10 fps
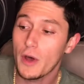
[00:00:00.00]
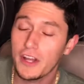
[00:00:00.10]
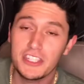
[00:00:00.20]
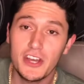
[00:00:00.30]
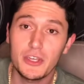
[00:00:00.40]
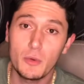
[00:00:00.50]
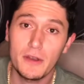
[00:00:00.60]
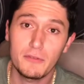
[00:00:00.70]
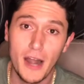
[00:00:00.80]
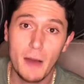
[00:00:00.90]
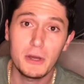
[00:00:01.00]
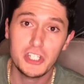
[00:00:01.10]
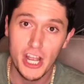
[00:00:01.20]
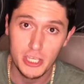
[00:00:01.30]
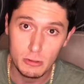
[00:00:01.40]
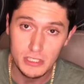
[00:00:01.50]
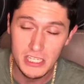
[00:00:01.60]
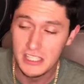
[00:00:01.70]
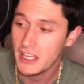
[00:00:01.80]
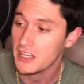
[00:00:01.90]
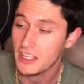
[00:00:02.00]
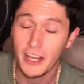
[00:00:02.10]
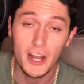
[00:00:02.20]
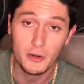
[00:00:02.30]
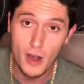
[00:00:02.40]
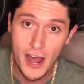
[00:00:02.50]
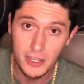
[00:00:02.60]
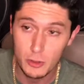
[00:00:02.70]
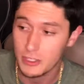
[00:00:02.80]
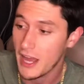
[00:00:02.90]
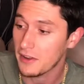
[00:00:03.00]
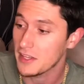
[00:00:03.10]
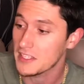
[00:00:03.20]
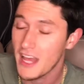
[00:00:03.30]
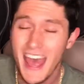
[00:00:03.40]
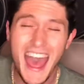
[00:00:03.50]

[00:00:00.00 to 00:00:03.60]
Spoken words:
I'll tell you what, for how much I use these things, I got a lot of use out of this,